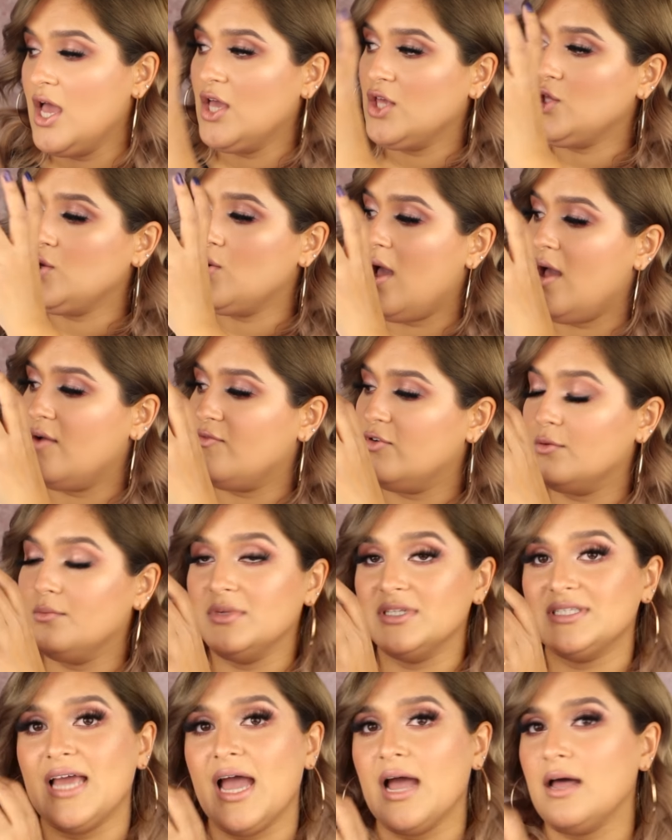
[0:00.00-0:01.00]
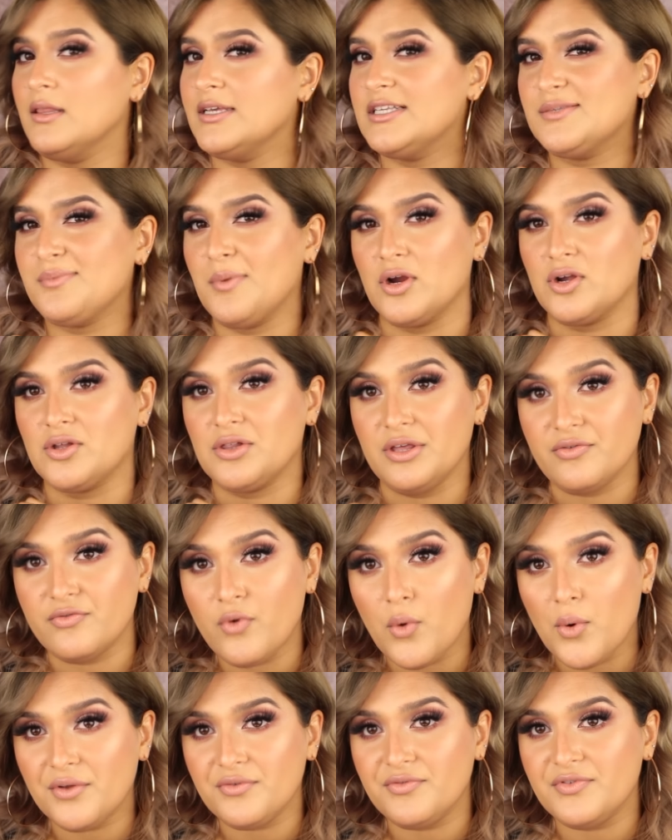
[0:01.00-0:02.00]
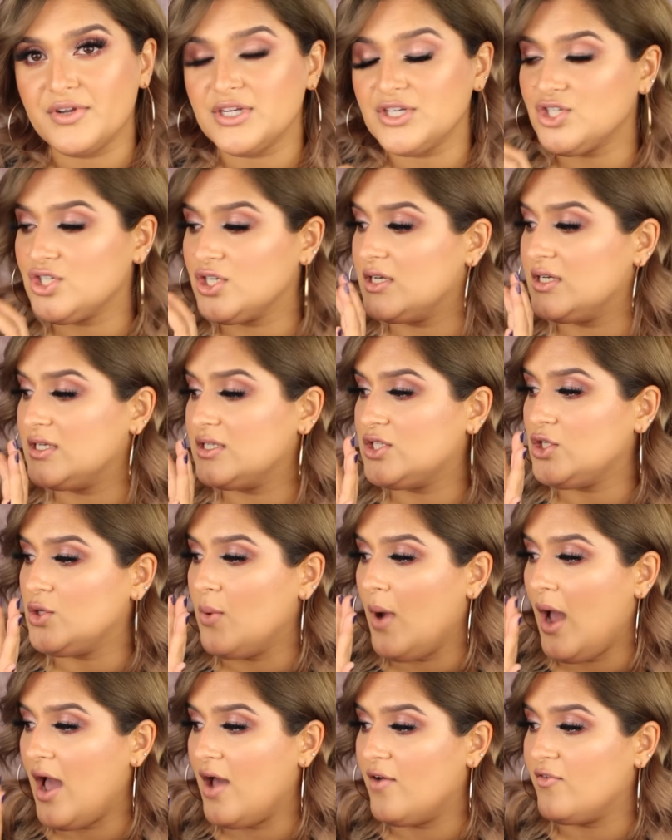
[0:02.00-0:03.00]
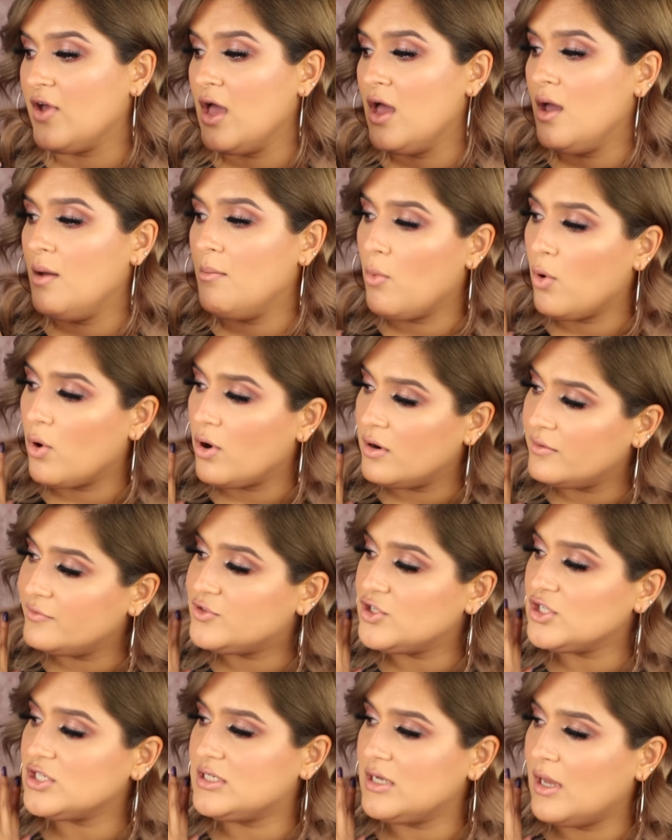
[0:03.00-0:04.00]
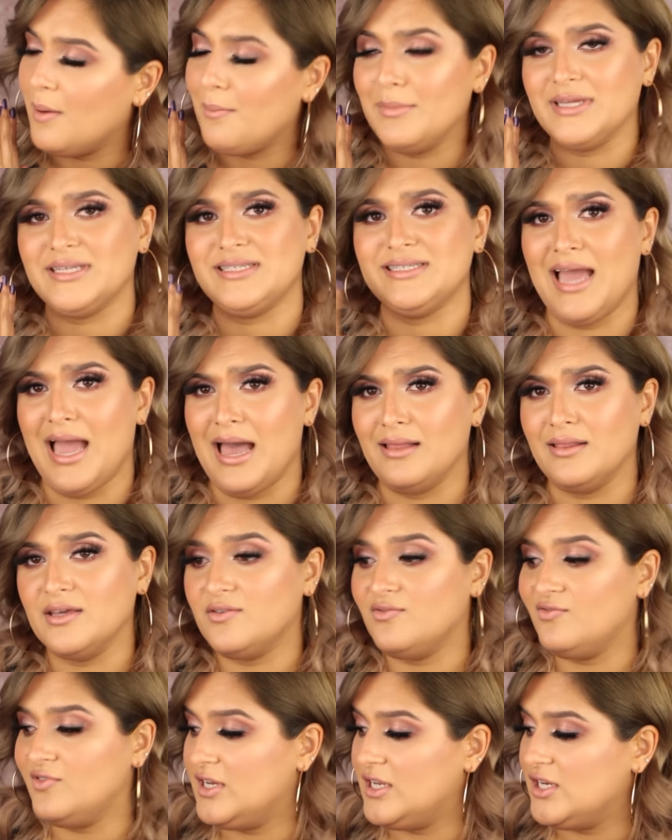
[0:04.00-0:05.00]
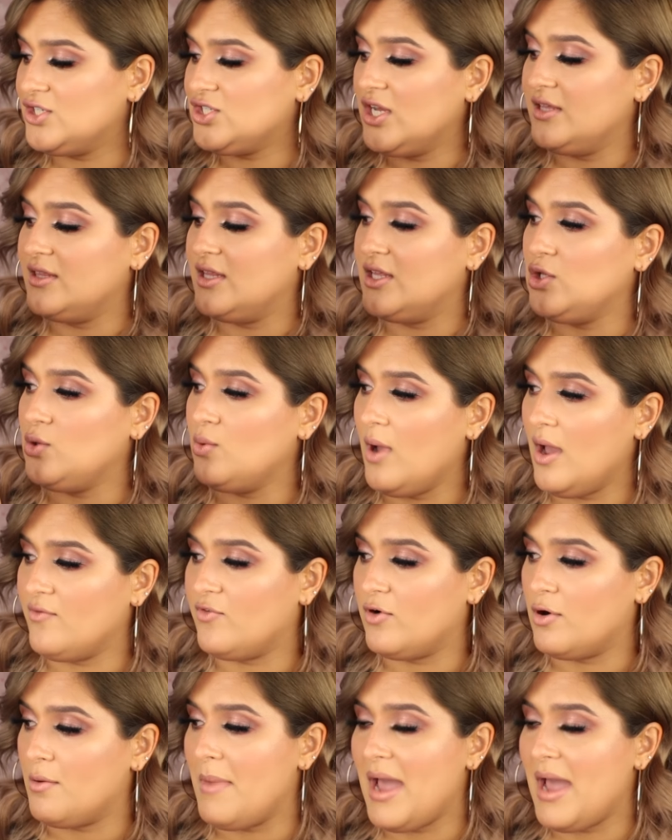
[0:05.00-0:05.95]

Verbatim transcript: You have her metallic sparkly foil finishes, you have more of just a metallic finish, and then you have her